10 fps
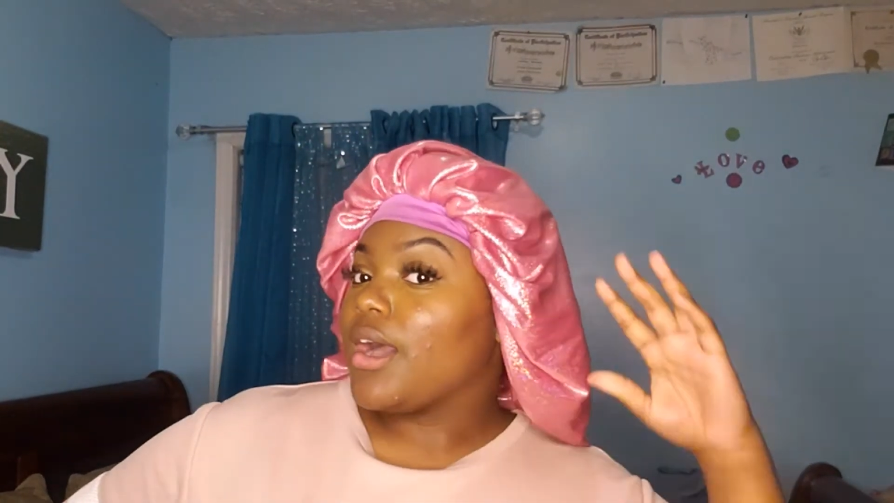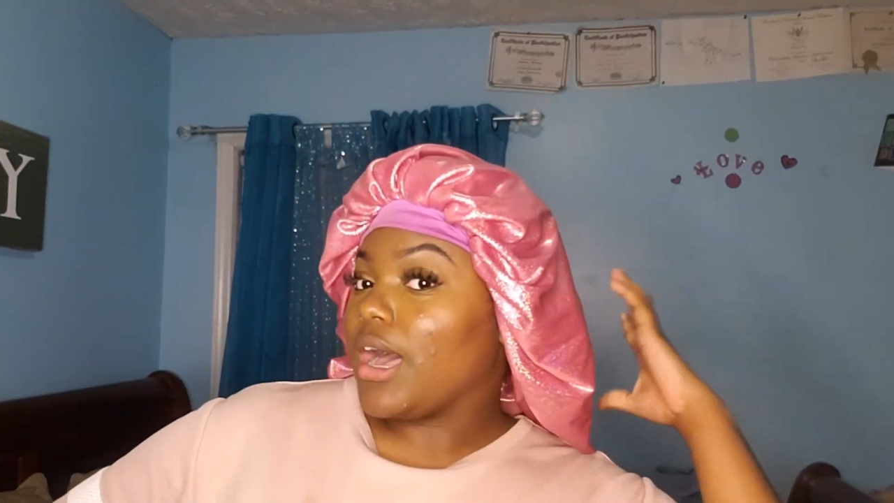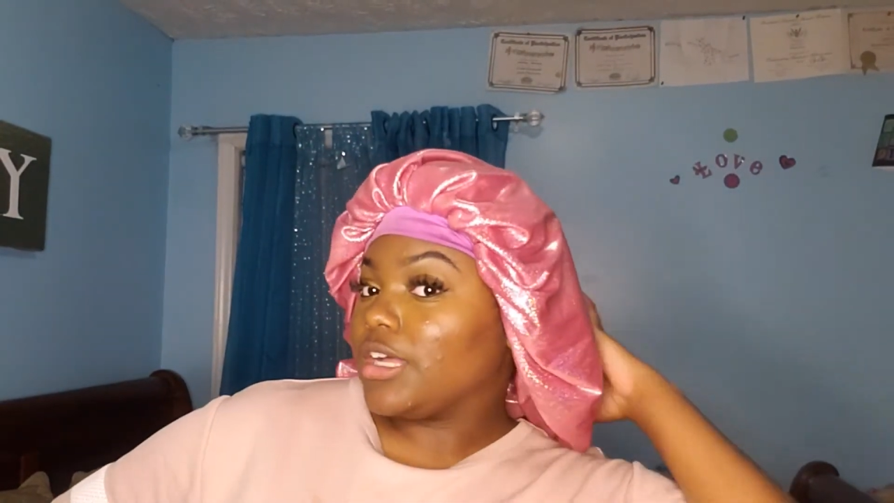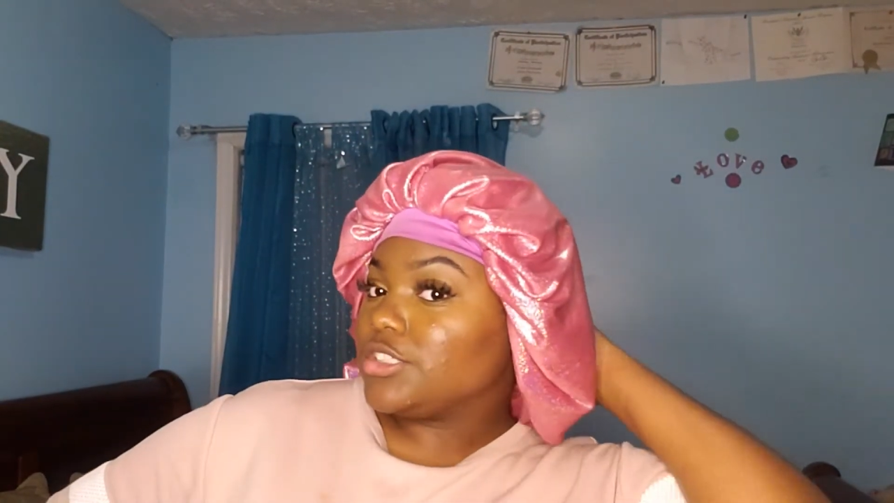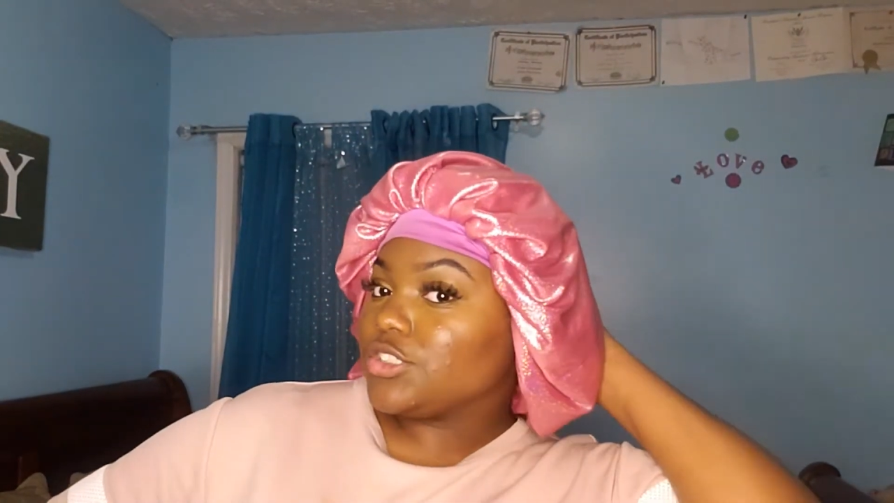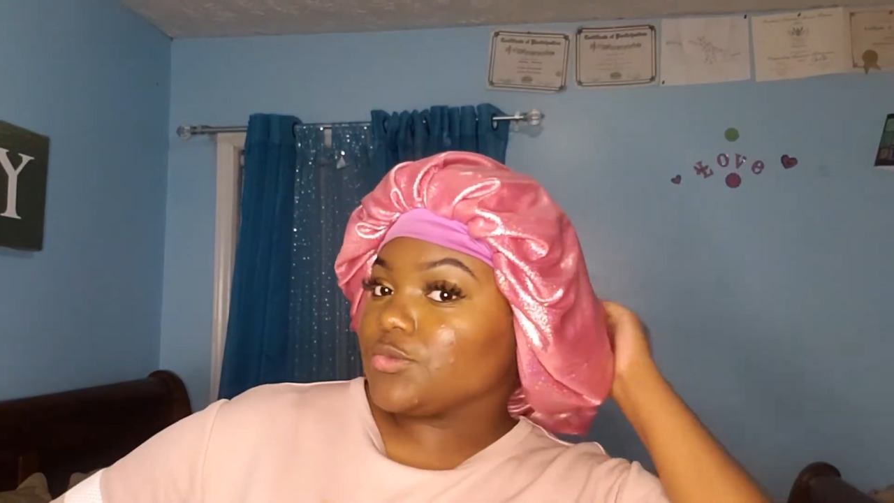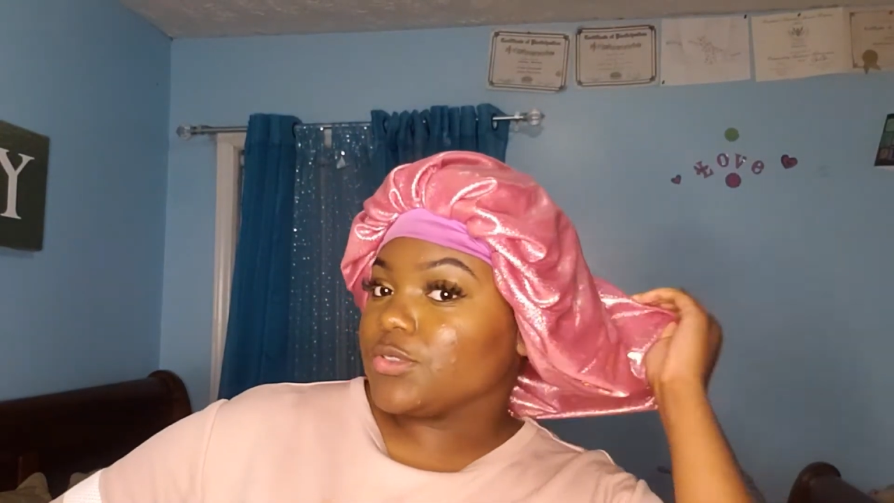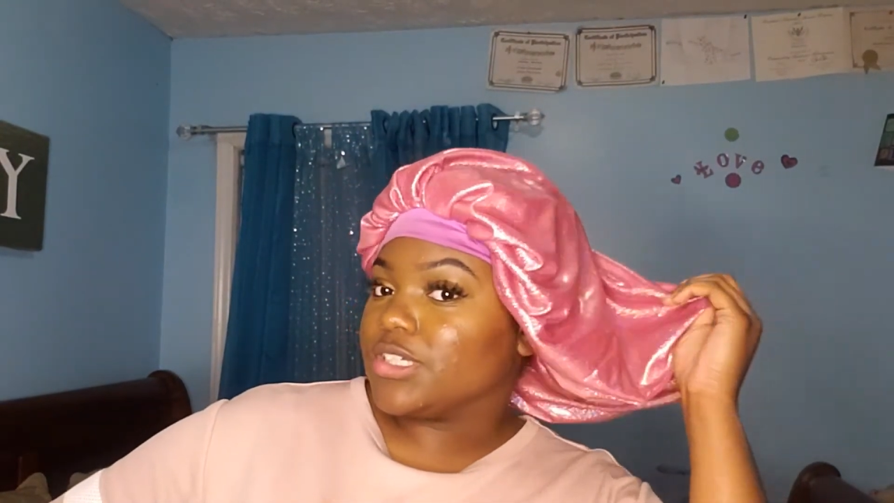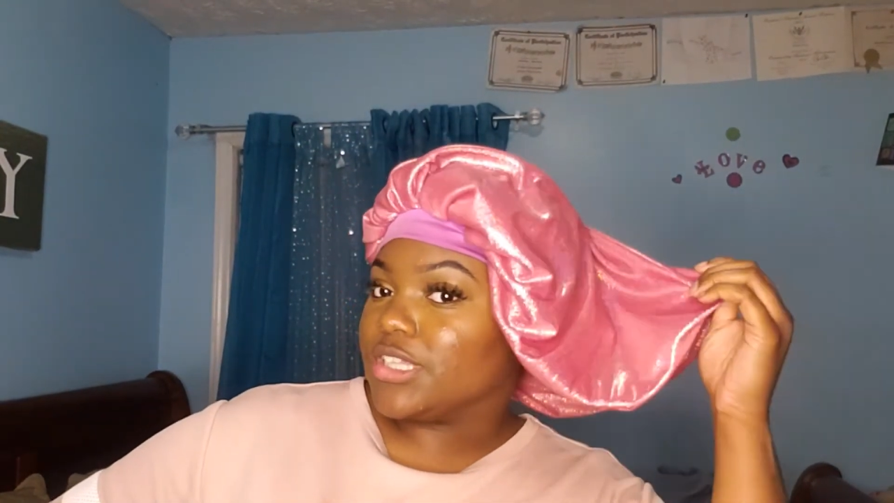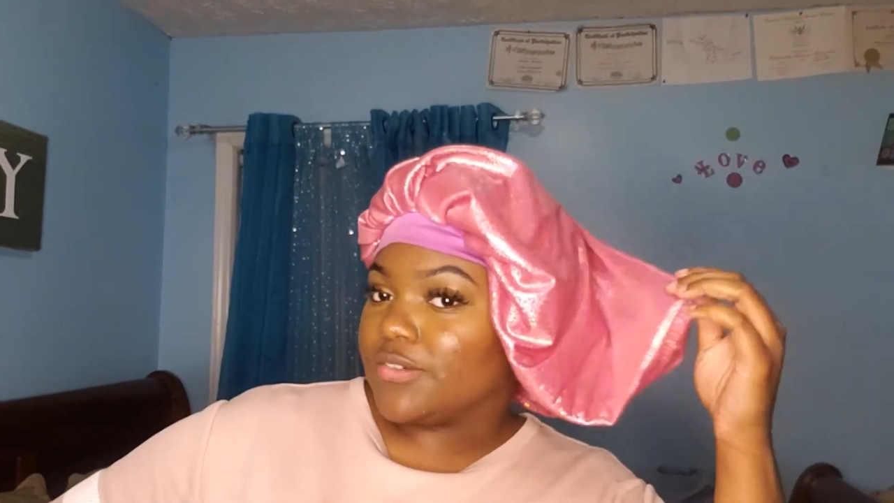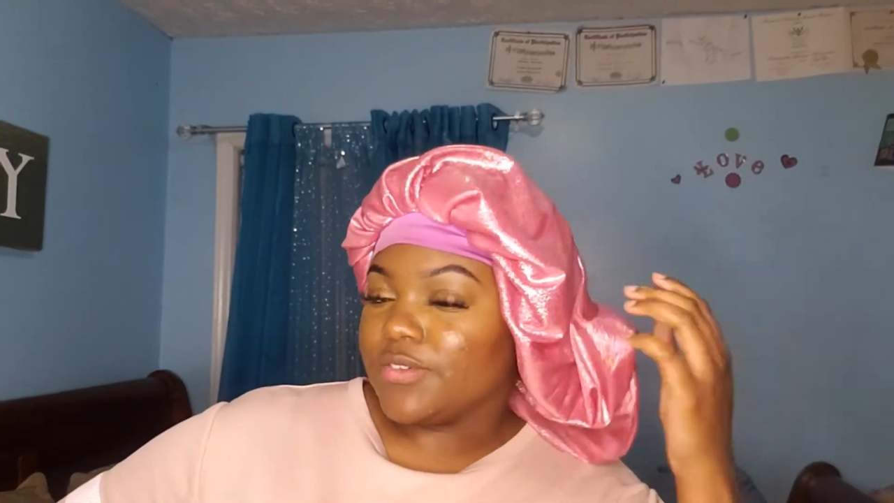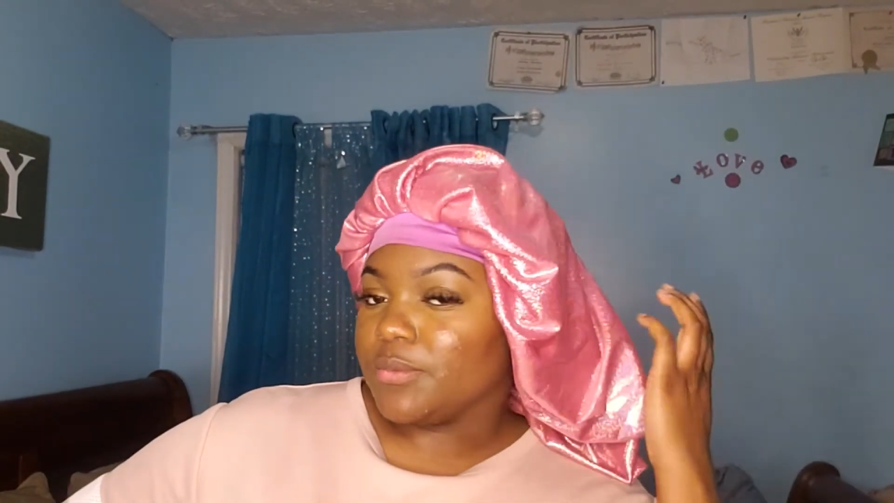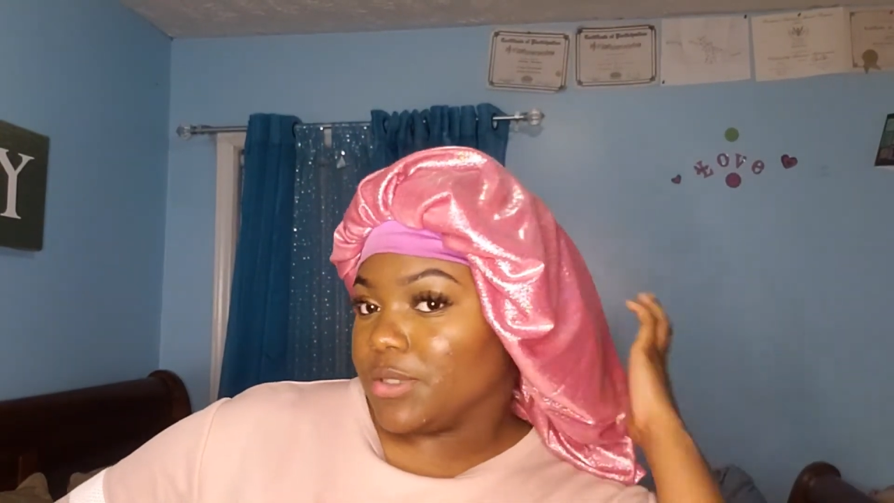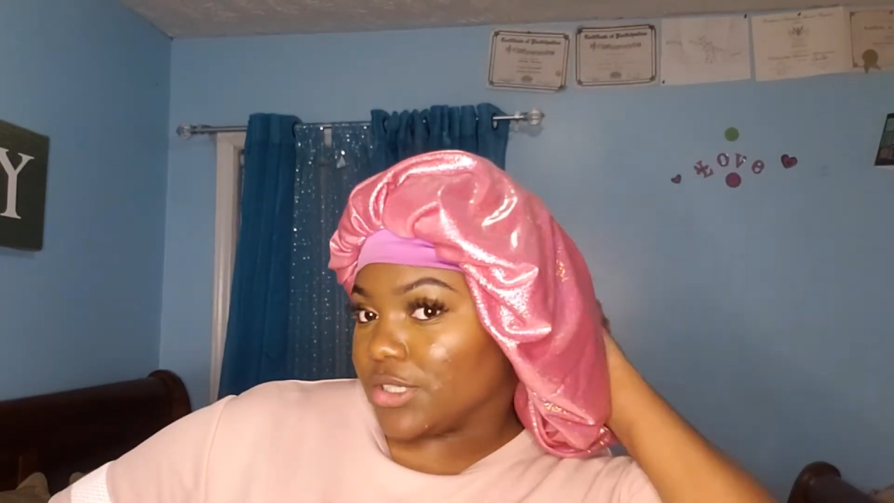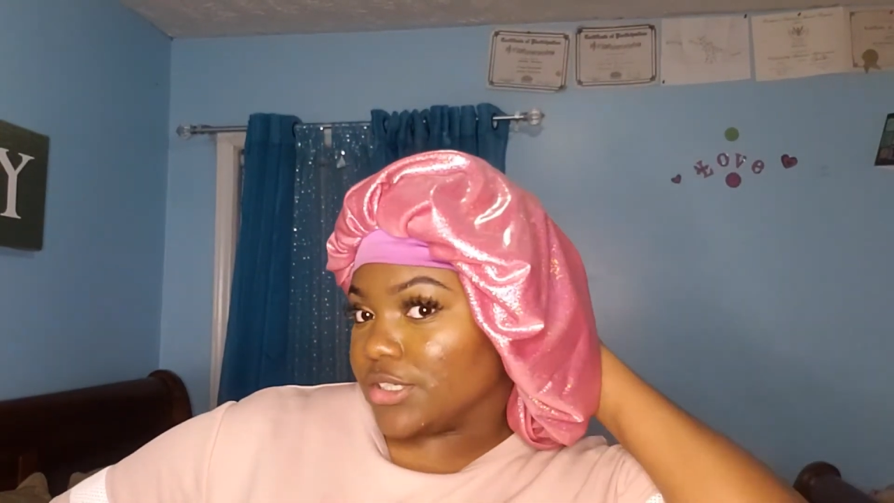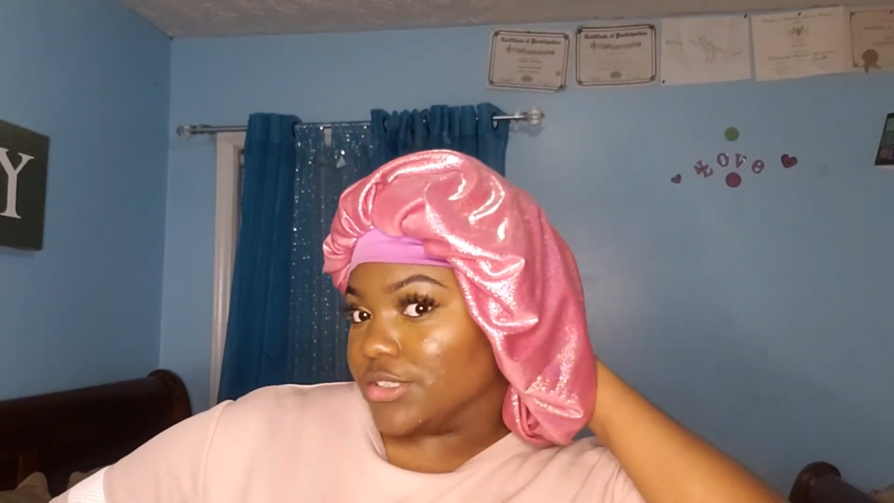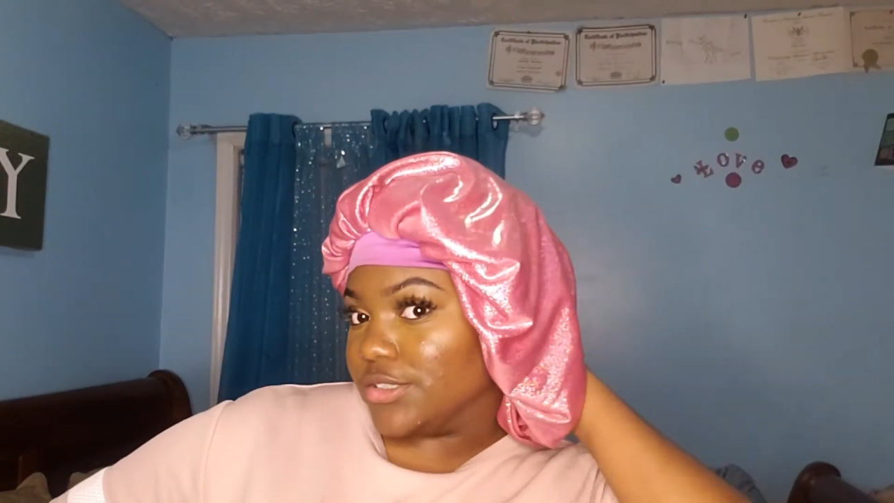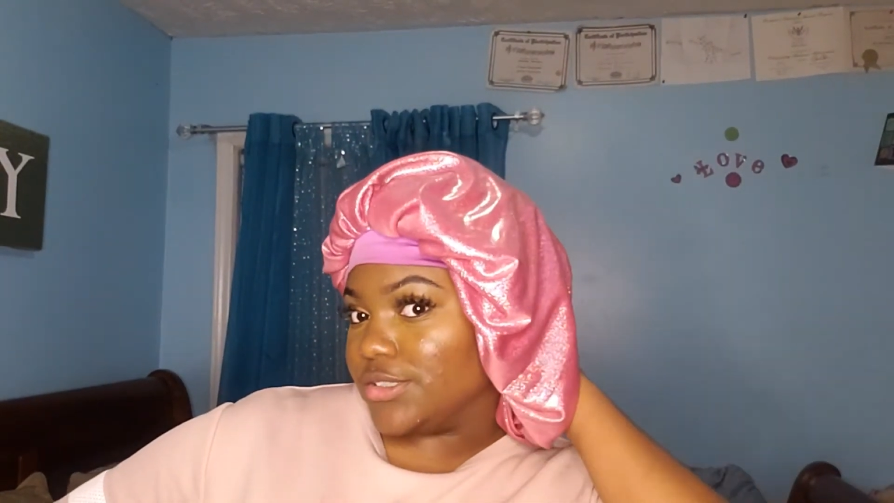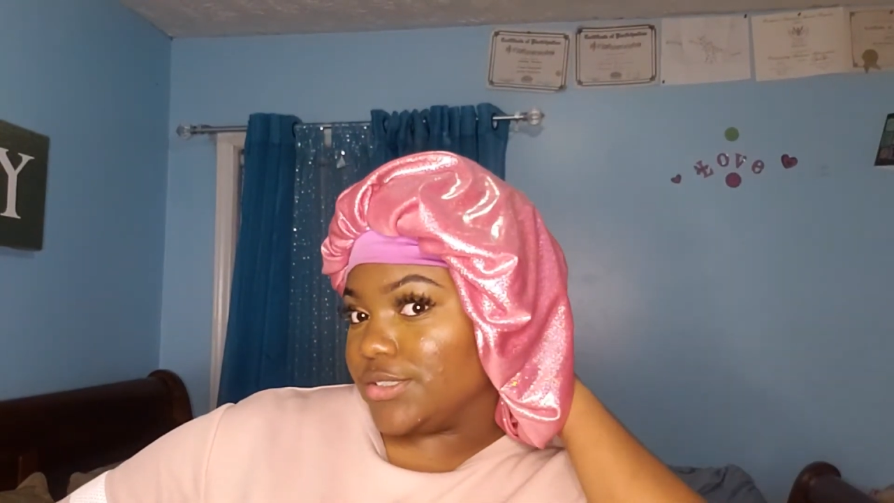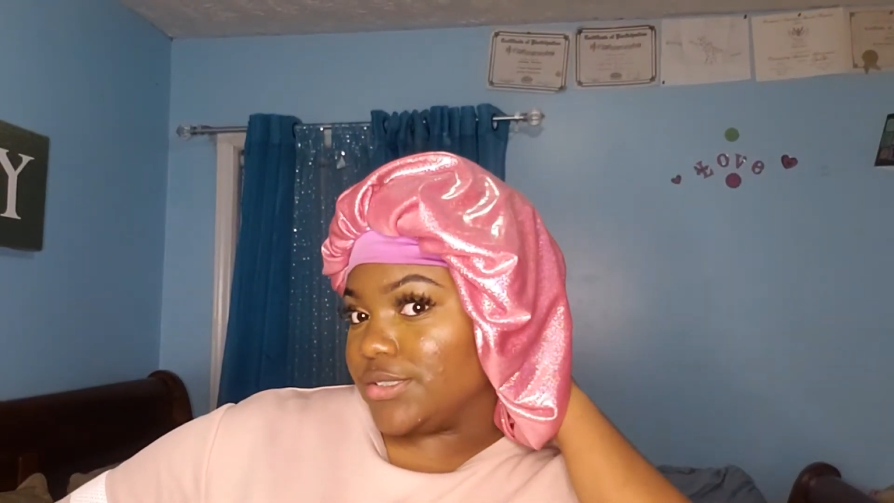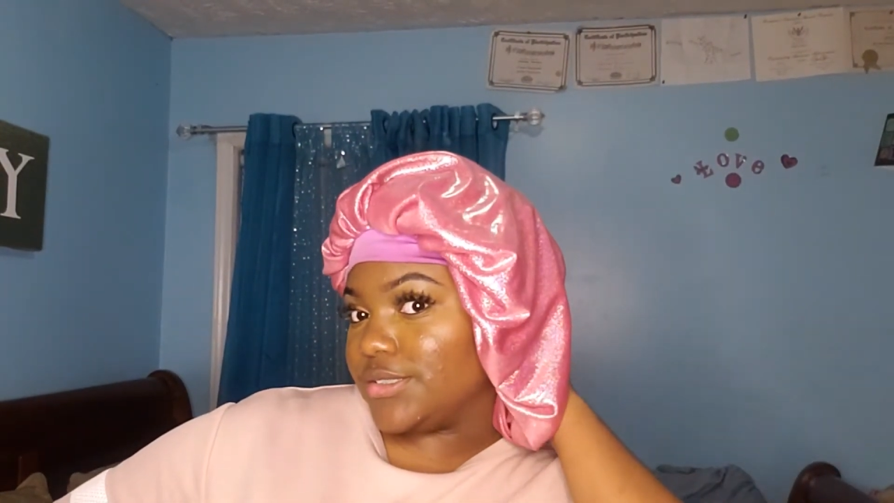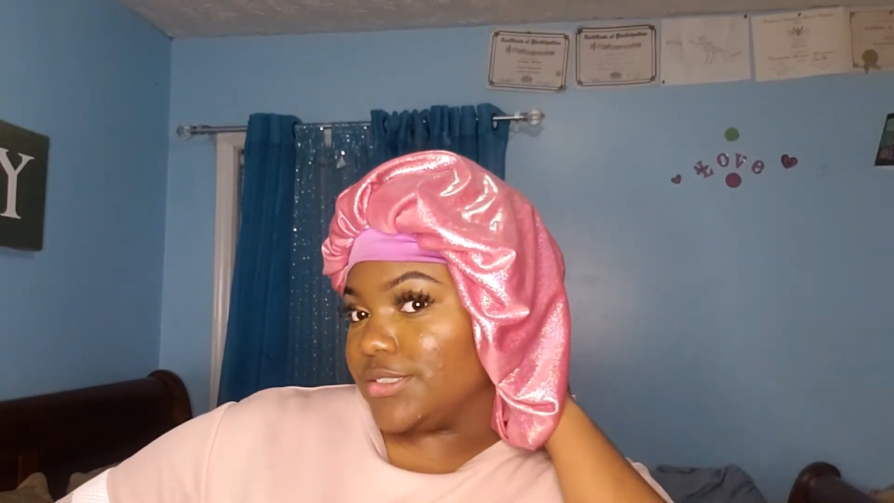I just really love it because